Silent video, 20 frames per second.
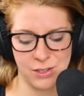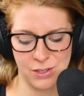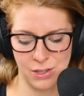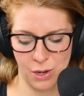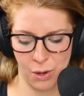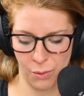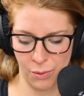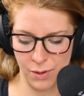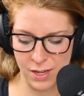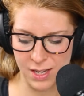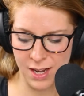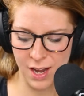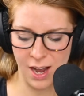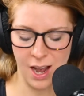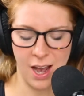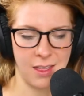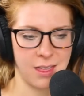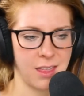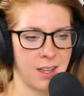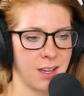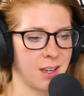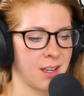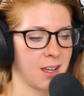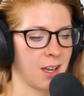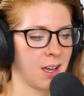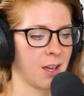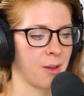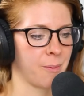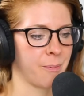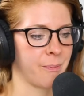So I think
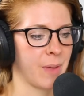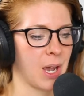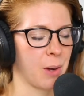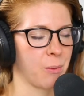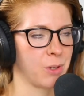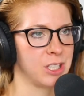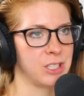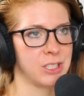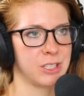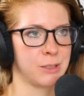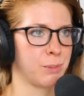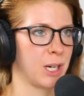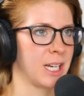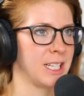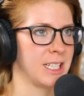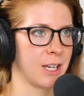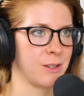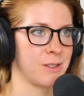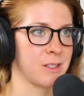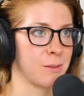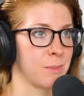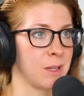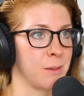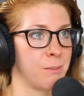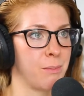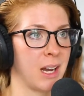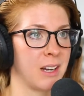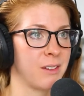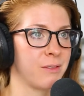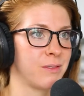I want to just break down some of the
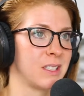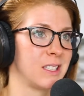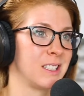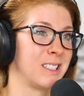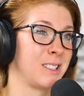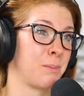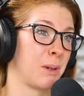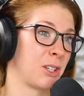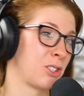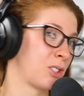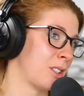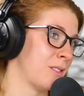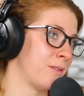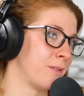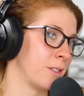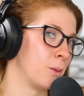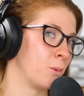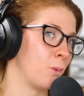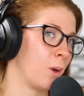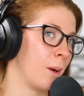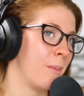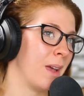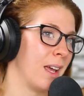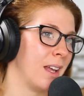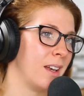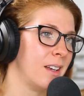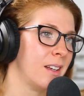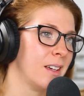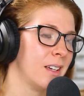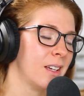benefits, especially for
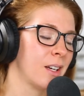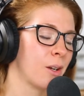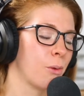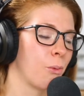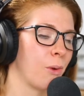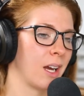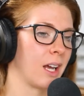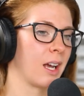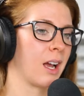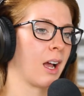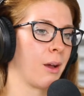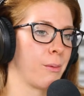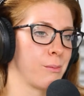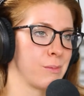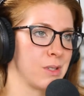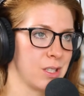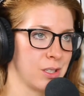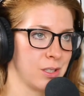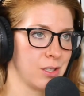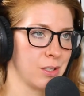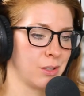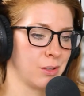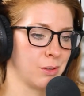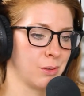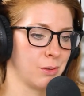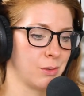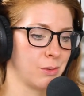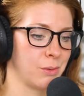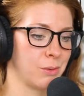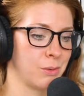women, when it comes
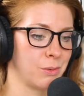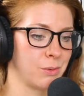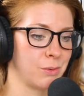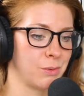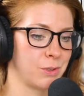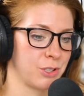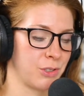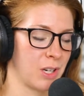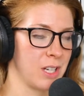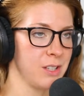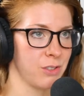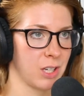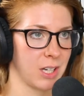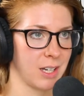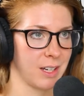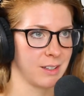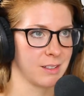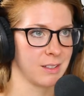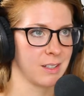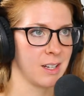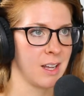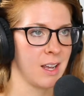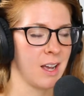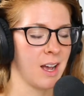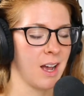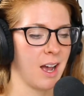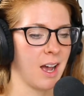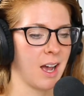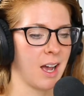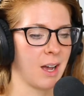to strength training.
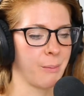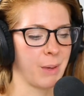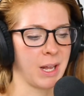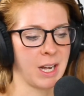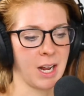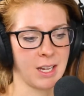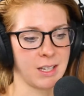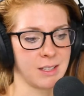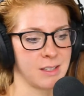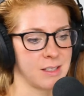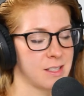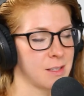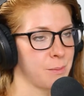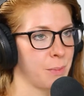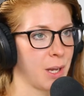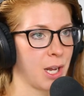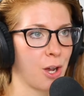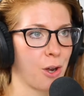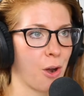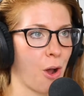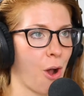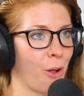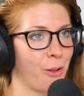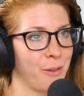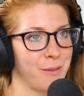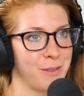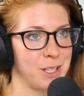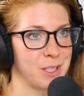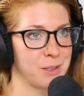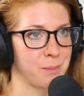And I can speak on all
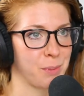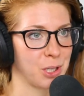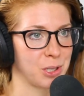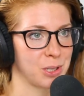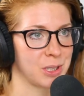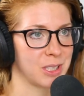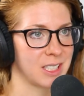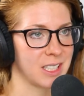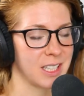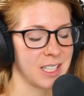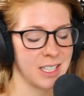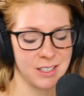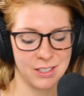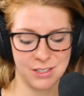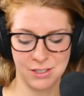of these personally.